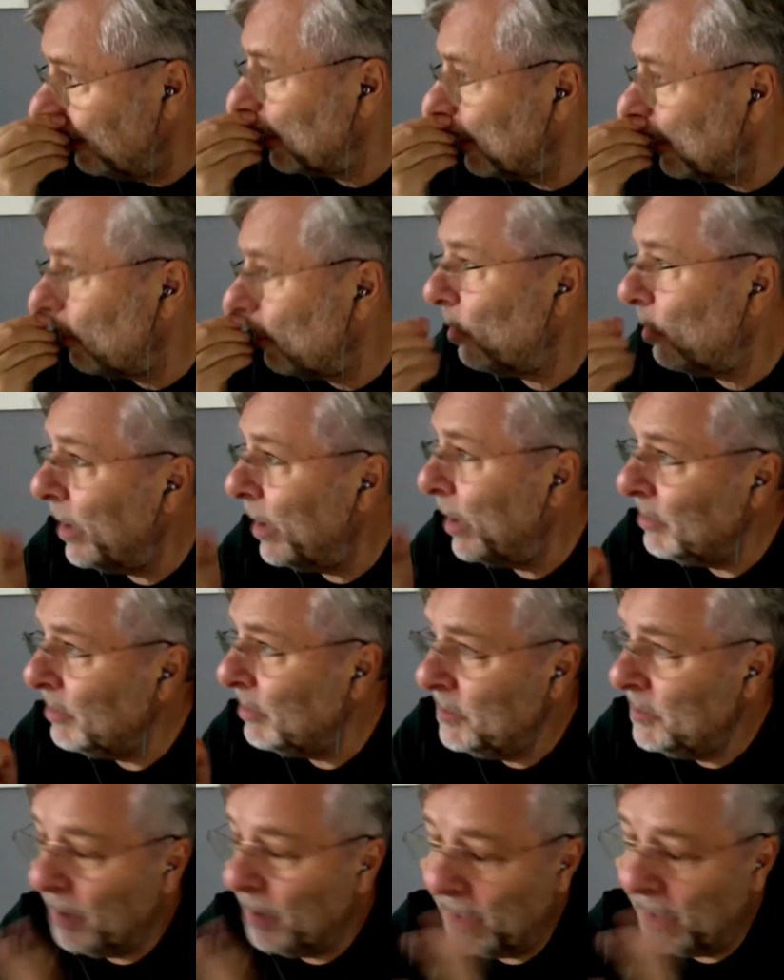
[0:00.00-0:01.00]
So
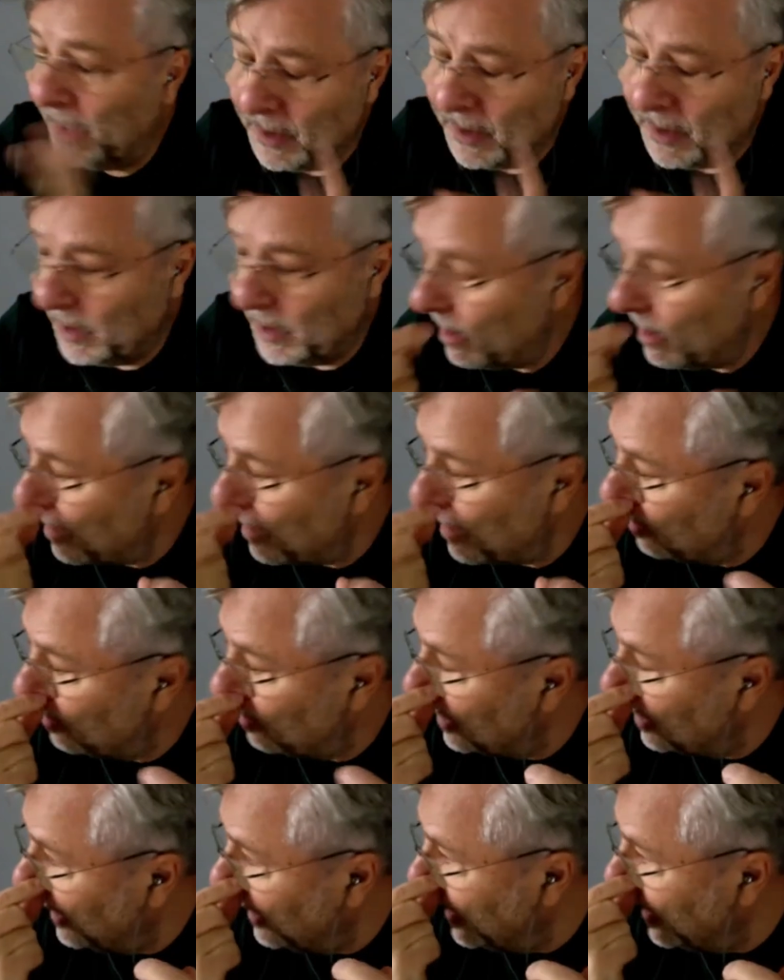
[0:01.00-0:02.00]
when we speak
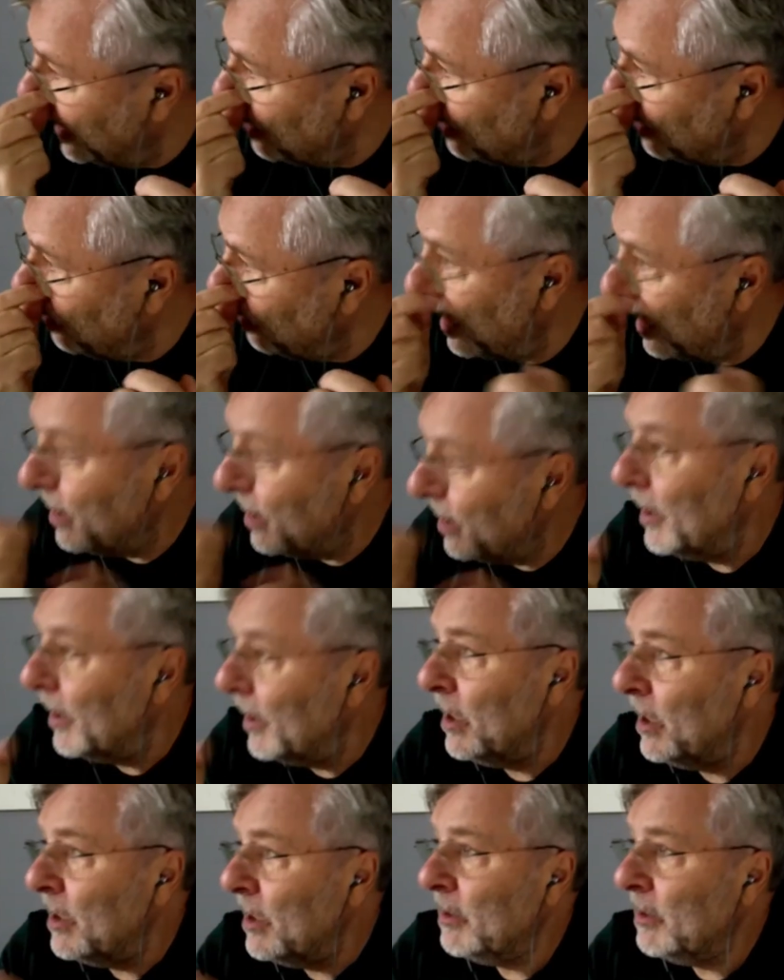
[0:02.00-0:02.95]
about a gateway,